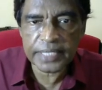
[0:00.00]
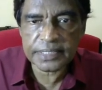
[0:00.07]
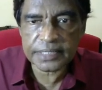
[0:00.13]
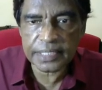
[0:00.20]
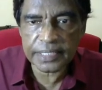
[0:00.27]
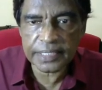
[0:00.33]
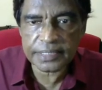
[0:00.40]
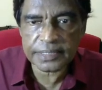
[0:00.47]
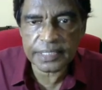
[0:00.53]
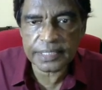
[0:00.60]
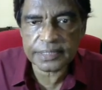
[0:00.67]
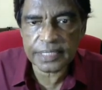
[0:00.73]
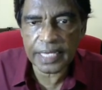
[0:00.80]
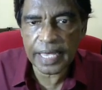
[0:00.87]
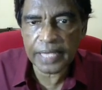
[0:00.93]

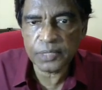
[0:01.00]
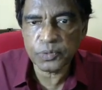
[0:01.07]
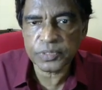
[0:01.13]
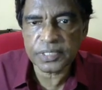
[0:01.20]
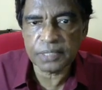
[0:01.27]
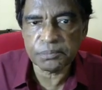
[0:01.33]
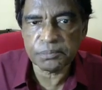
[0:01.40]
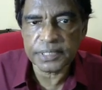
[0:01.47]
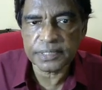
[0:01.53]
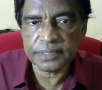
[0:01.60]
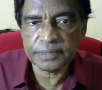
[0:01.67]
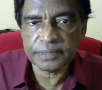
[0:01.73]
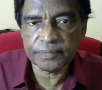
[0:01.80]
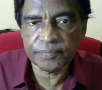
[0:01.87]
statistics and use numbers.